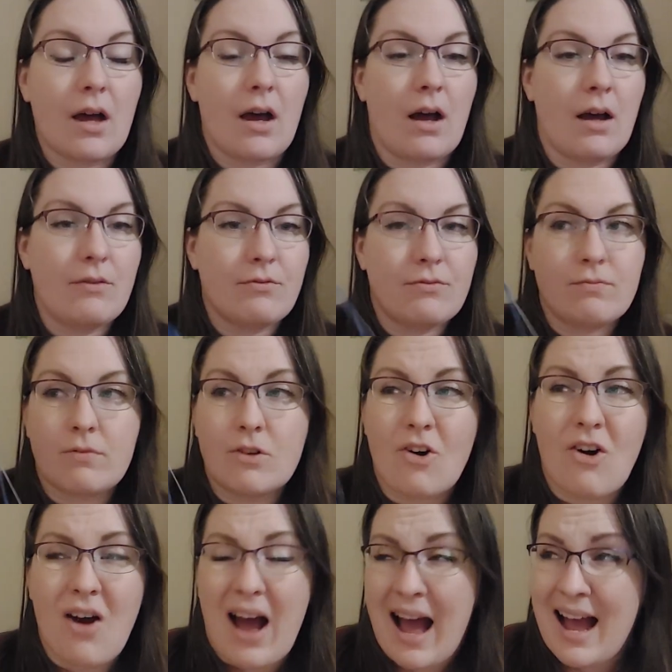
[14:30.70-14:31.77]
I've
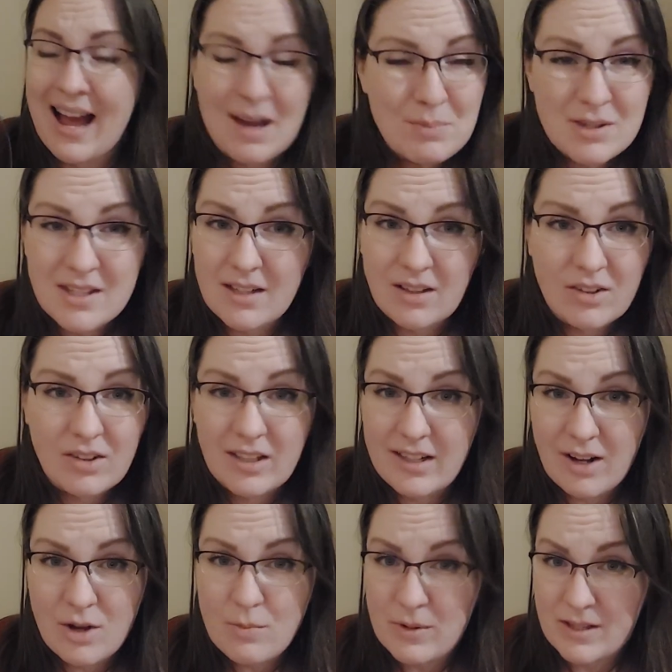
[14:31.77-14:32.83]
got absolutely
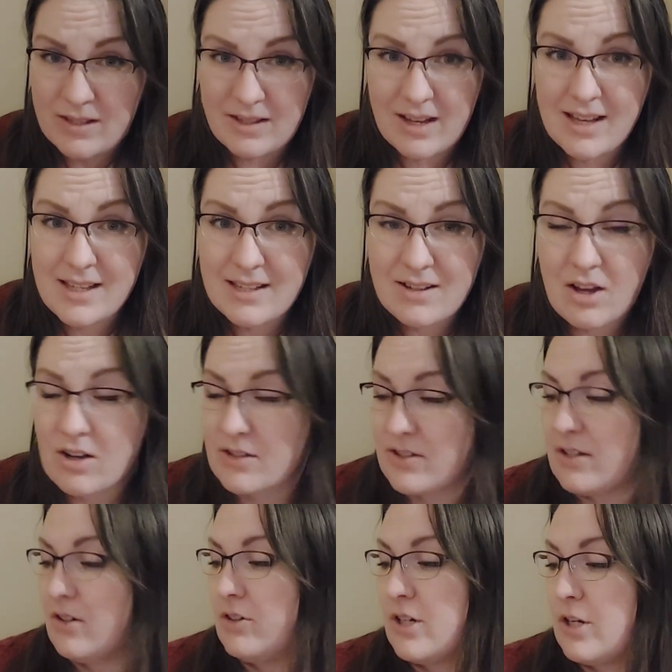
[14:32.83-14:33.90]
no business
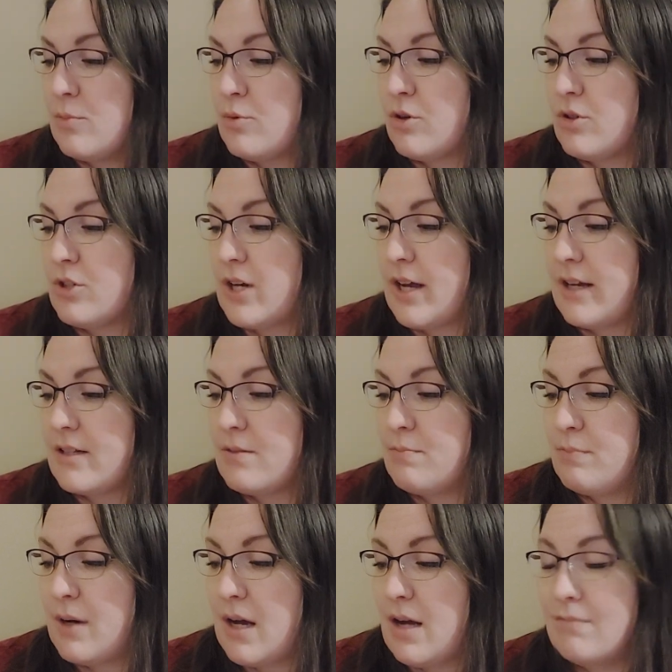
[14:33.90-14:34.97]
casting on a new project,
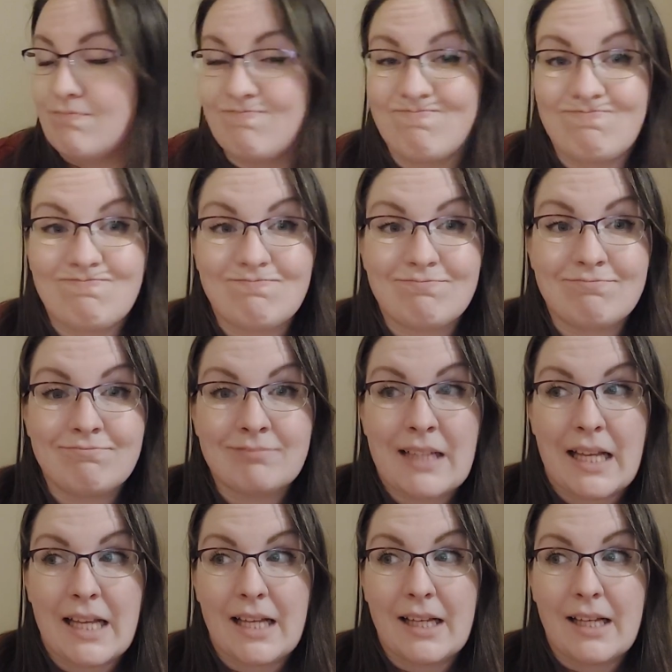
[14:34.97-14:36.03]
but
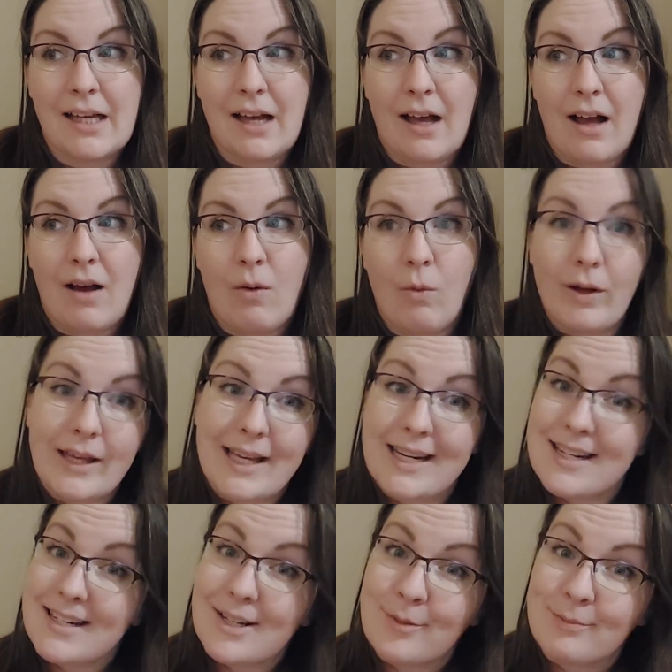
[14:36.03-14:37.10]
what are you
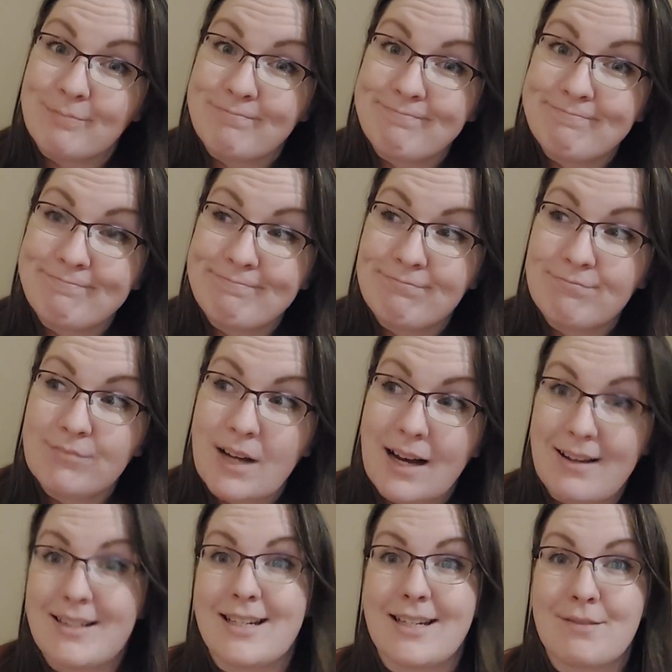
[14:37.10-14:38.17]
gonna do?
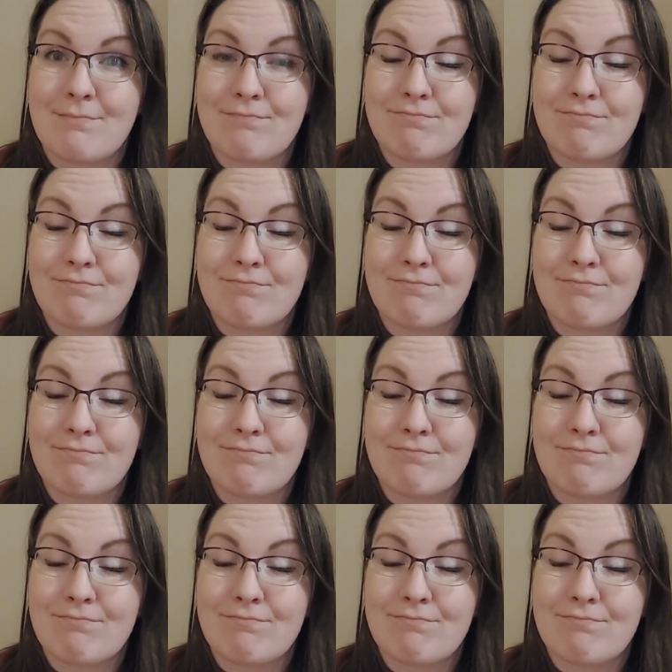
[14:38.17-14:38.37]
I did.